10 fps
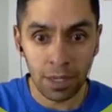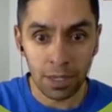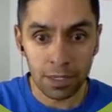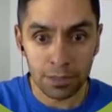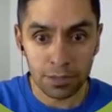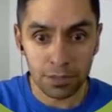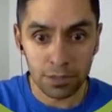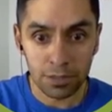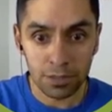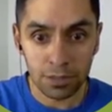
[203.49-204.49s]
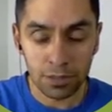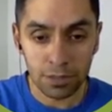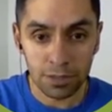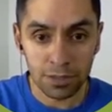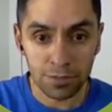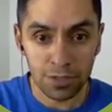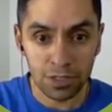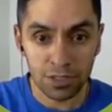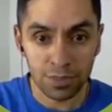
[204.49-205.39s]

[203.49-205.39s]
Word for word: And, and if you need